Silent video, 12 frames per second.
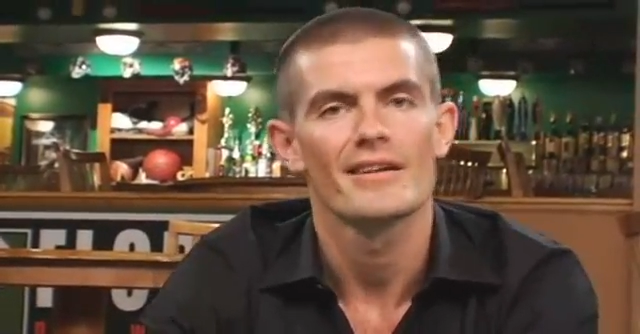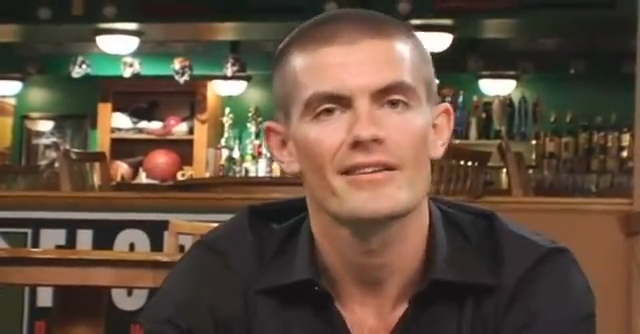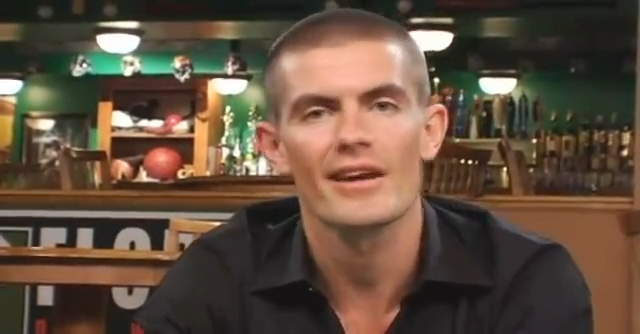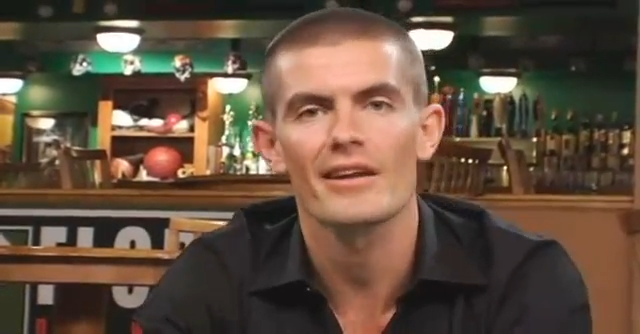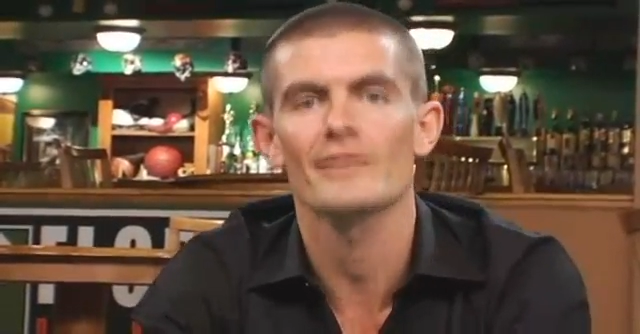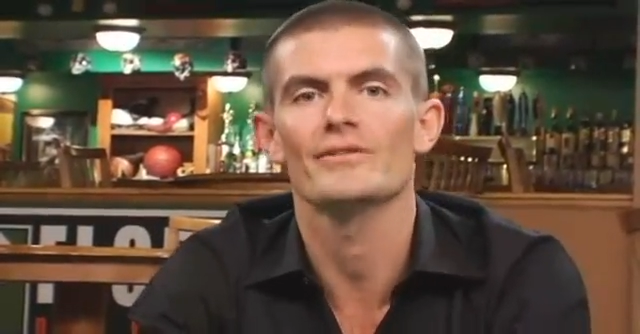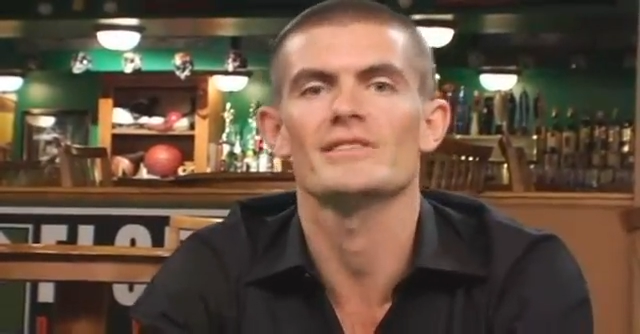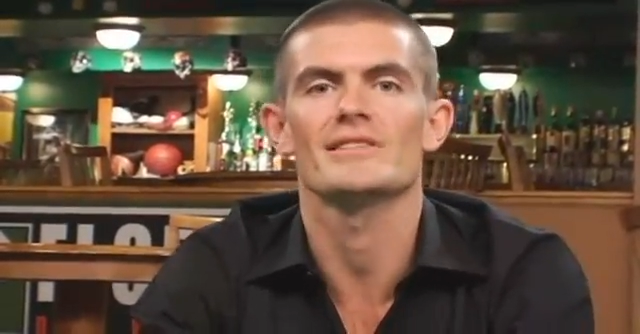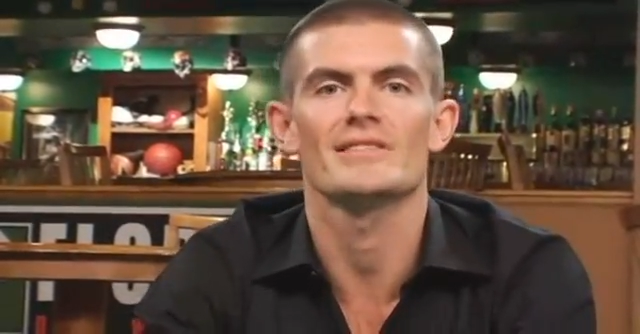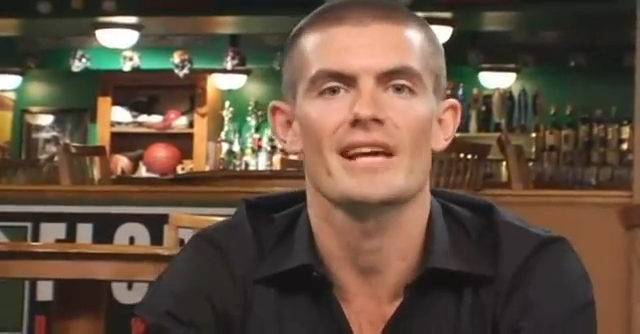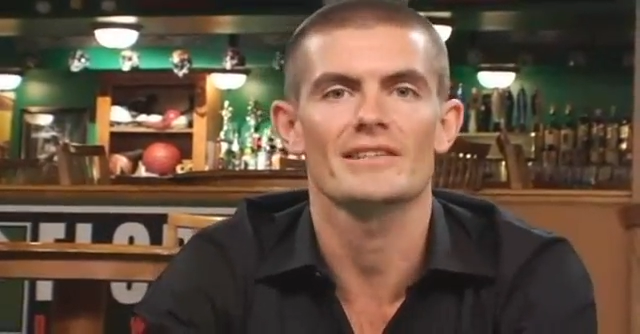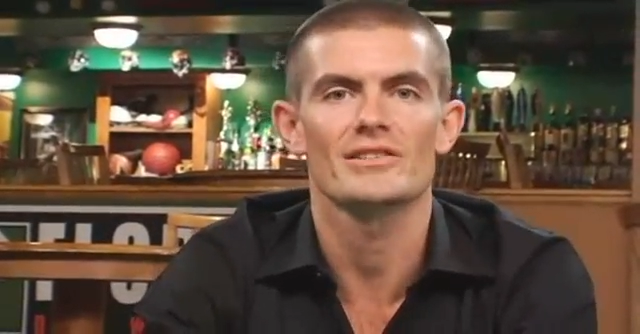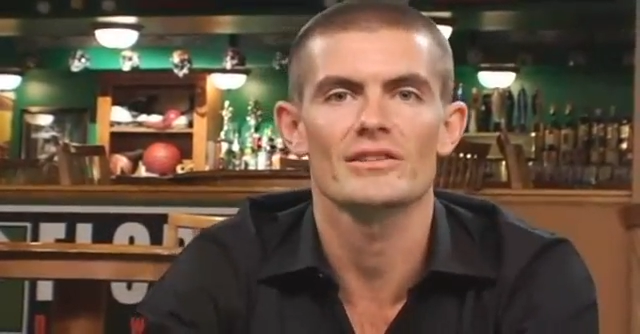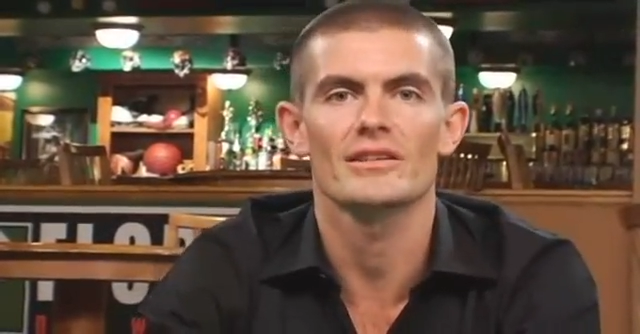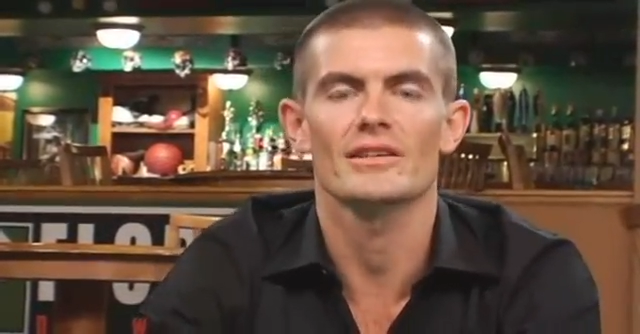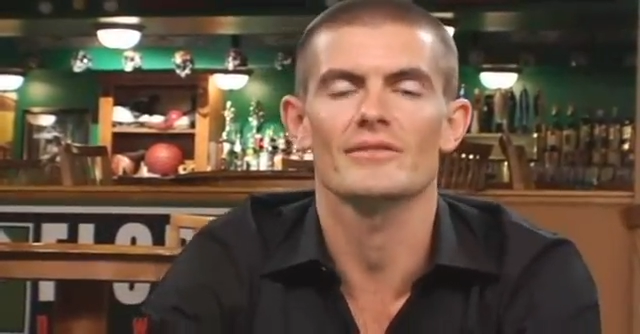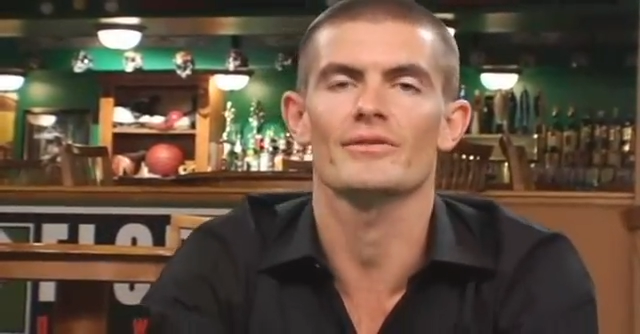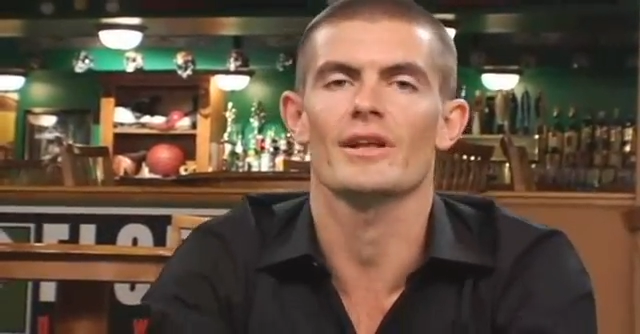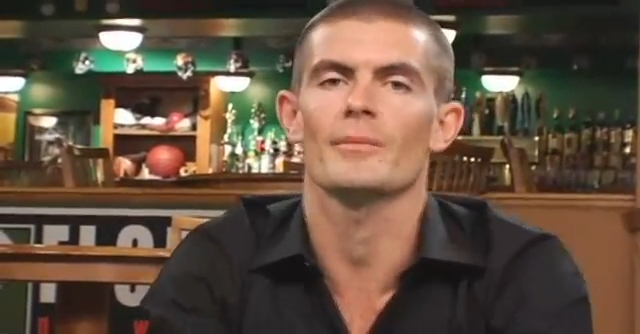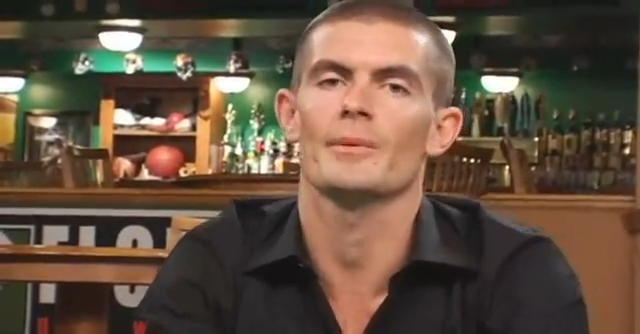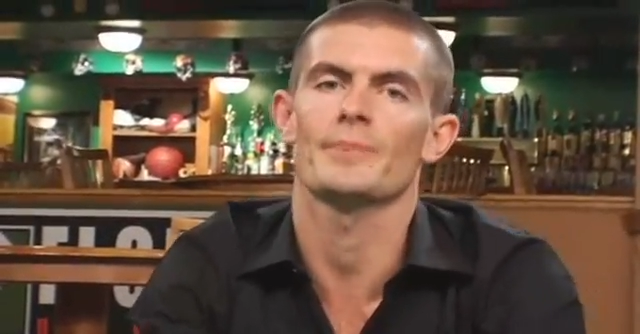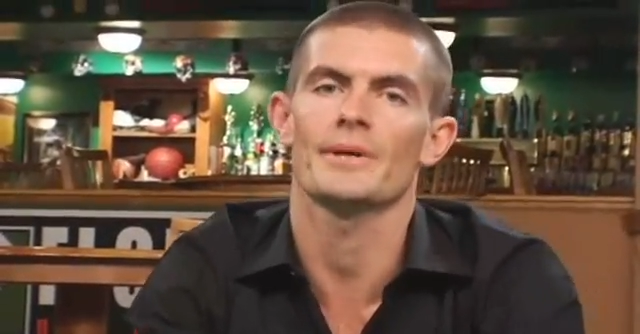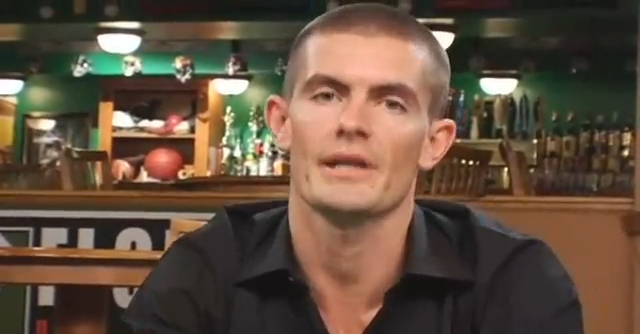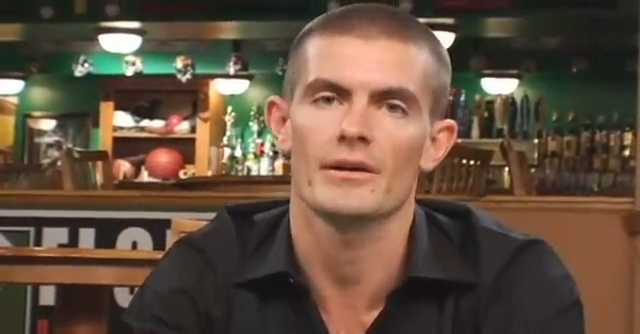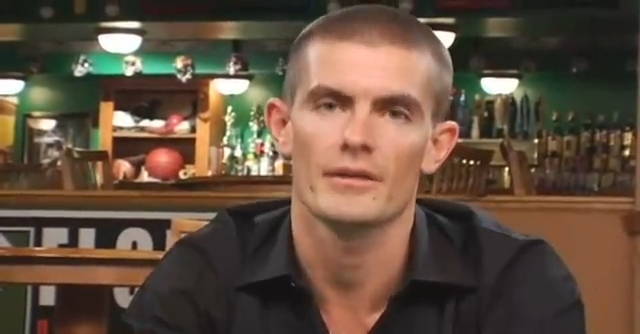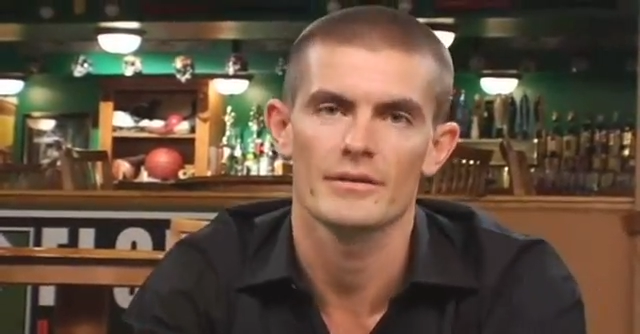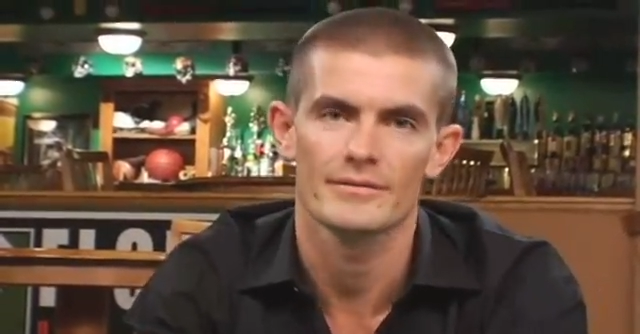none of us is actually going to flop a pair.